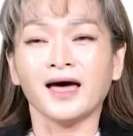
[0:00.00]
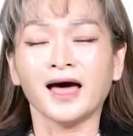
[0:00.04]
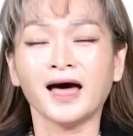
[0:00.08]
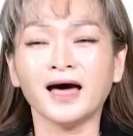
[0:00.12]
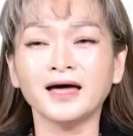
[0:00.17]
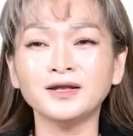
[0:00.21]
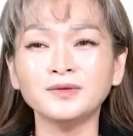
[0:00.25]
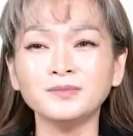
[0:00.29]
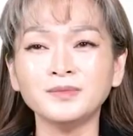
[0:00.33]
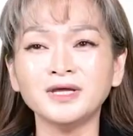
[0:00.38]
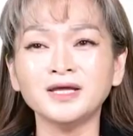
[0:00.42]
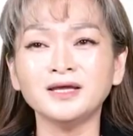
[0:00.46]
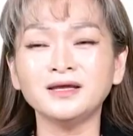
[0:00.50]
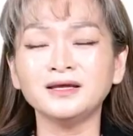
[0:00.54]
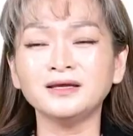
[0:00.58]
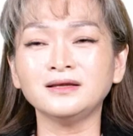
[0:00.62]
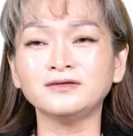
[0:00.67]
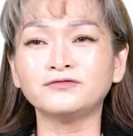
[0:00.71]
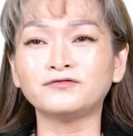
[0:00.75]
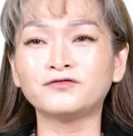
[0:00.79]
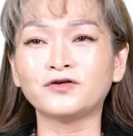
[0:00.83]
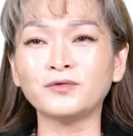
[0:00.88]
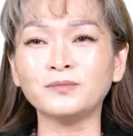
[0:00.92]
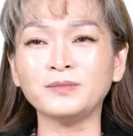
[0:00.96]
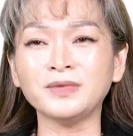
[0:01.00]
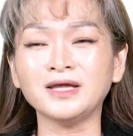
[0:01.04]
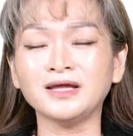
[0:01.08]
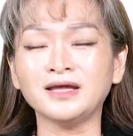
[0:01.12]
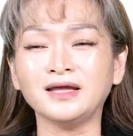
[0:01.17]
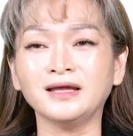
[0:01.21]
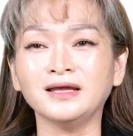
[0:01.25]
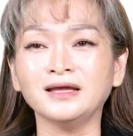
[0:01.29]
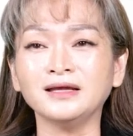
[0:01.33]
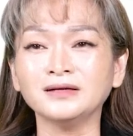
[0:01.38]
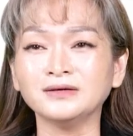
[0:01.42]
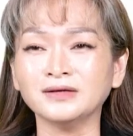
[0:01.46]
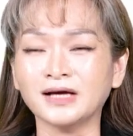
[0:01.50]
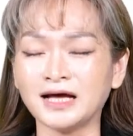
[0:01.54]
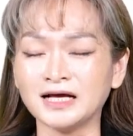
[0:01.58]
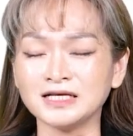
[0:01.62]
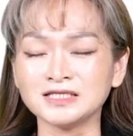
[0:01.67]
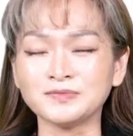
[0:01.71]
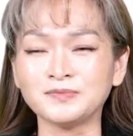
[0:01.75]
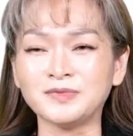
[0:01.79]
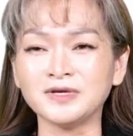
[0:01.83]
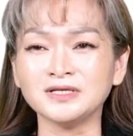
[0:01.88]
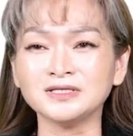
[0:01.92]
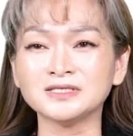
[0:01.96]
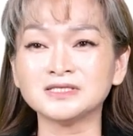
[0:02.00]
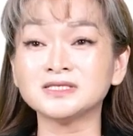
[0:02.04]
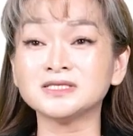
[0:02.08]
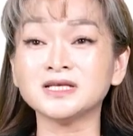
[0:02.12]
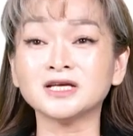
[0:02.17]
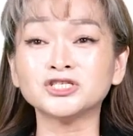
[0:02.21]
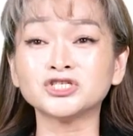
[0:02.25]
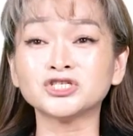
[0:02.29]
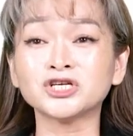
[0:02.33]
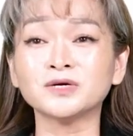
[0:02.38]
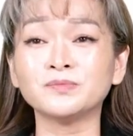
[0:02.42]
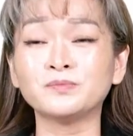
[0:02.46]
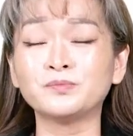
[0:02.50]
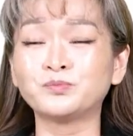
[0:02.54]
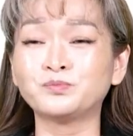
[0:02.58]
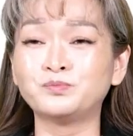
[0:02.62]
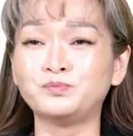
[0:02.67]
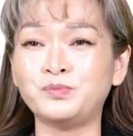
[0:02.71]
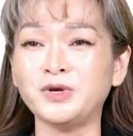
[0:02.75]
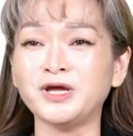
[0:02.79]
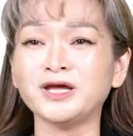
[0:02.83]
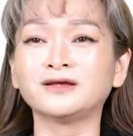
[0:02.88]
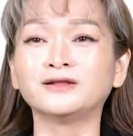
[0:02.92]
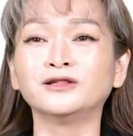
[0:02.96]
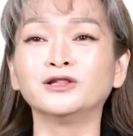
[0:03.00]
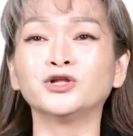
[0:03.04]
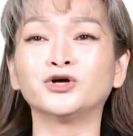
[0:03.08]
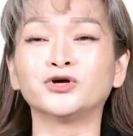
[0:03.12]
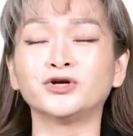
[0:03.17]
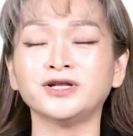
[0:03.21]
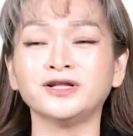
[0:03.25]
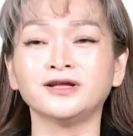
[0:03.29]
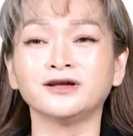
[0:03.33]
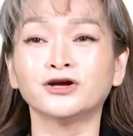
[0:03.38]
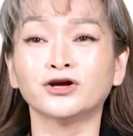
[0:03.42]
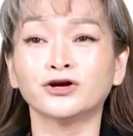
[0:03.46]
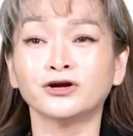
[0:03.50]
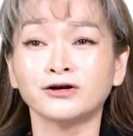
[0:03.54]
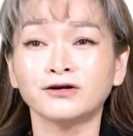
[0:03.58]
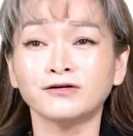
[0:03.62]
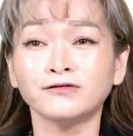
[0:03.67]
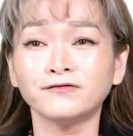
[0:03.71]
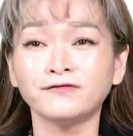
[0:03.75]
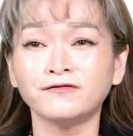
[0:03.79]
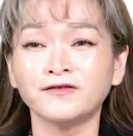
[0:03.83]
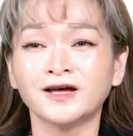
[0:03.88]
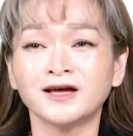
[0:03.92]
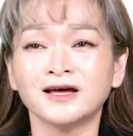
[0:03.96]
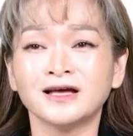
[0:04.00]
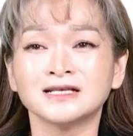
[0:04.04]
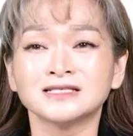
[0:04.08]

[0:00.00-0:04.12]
Atomy, for me, has been such a big learning curve.